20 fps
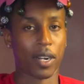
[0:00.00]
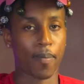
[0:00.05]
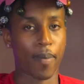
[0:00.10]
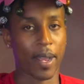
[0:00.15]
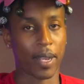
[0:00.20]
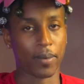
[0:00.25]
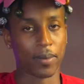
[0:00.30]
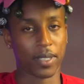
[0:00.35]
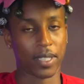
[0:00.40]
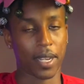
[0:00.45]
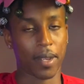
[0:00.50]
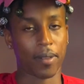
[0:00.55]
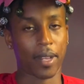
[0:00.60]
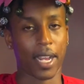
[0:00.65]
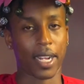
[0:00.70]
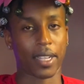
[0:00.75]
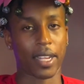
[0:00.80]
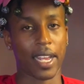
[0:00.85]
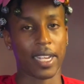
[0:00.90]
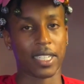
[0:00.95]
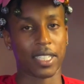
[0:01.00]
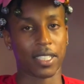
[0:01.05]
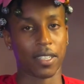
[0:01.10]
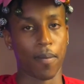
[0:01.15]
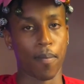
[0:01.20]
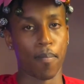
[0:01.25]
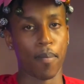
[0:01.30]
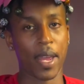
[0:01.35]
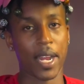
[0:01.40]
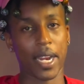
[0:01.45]
make them seem like they
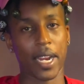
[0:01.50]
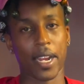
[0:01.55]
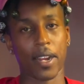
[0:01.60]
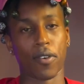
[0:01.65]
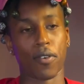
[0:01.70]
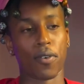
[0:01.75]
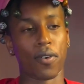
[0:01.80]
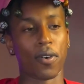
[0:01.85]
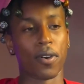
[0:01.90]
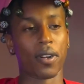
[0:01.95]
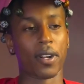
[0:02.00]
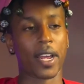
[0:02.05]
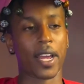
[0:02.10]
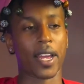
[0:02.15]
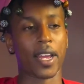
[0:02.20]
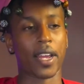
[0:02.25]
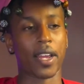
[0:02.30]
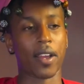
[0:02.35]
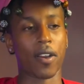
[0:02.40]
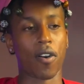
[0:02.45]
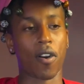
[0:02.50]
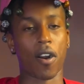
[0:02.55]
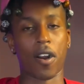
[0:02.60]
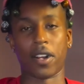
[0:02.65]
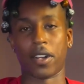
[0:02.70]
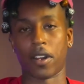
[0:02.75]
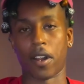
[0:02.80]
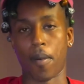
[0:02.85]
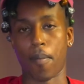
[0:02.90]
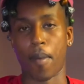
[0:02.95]
submitted or they are
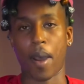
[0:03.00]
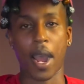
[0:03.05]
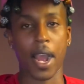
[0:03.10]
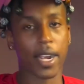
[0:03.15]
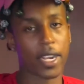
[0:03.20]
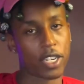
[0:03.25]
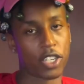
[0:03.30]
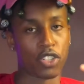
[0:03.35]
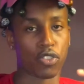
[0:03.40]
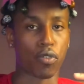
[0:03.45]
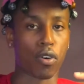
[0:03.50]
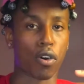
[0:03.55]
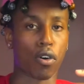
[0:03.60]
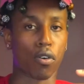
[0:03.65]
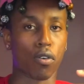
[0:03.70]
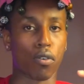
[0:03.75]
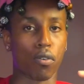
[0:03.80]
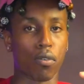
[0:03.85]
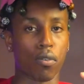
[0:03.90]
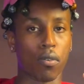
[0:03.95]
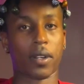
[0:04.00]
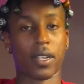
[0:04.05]
under a mind control.